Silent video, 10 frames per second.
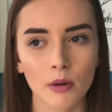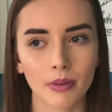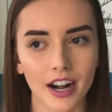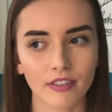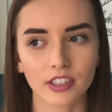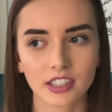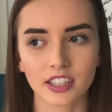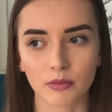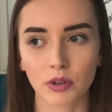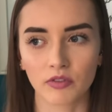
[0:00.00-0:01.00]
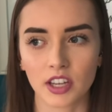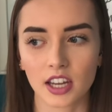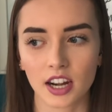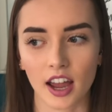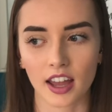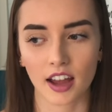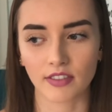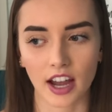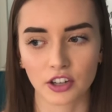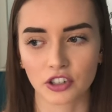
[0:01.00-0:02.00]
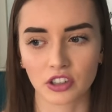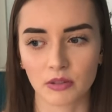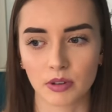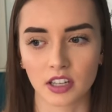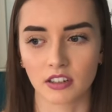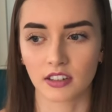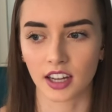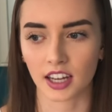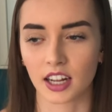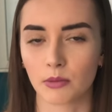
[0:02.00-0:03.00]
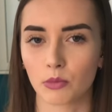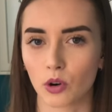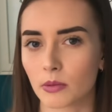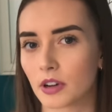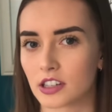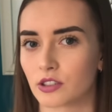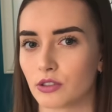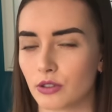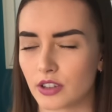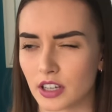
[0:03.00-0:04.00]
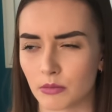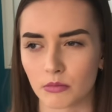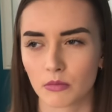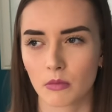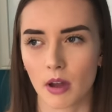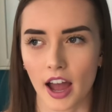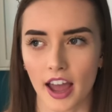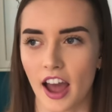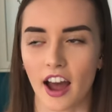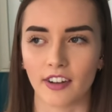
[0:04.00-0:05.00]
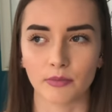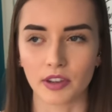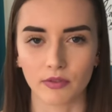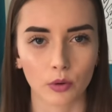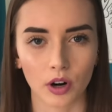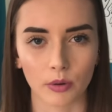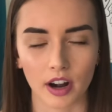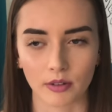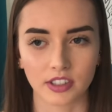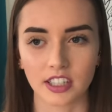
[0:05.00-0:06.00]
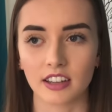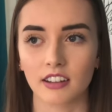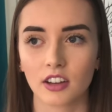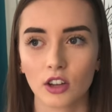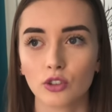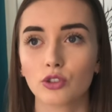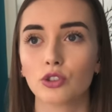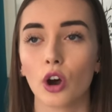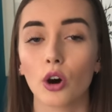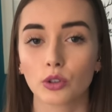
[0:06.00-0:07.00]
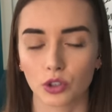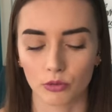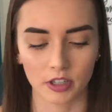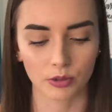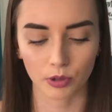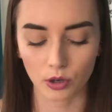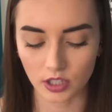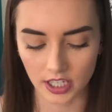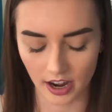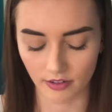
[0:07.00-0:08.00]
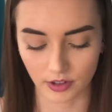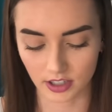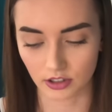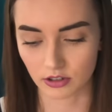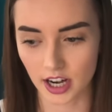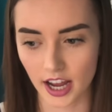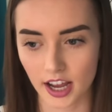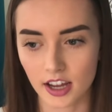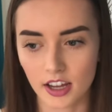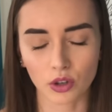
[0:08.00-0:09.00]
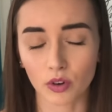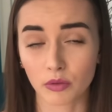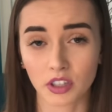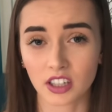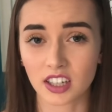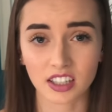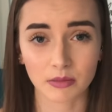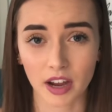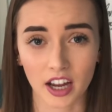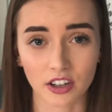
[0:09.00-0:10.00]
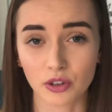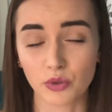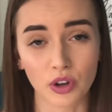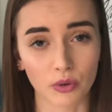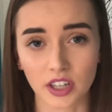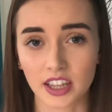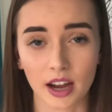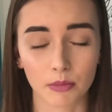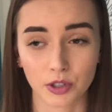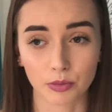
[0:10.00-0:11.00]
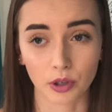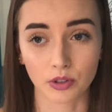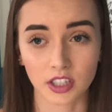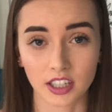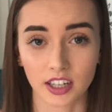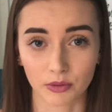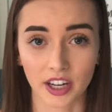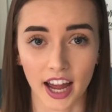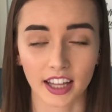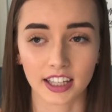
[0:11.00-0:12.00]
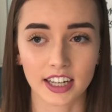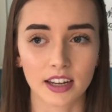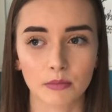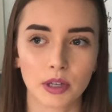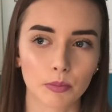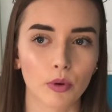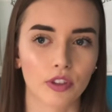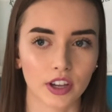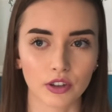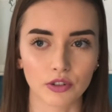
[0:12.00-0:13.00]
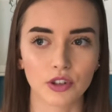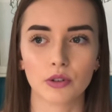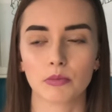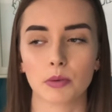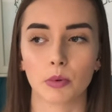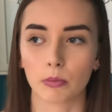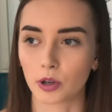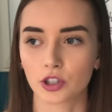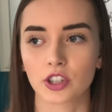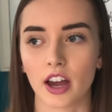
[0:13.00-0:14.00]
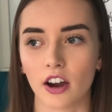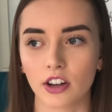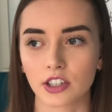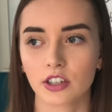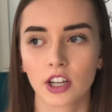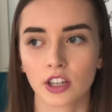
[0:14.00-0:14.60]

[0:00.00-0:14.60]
But ever since I've been vegan, I've actually been gaining more muscle than I have before when I was eating so much protein every single day. So it really doesn't matter. You don't need that much protein in reality, and people think you do and people push that on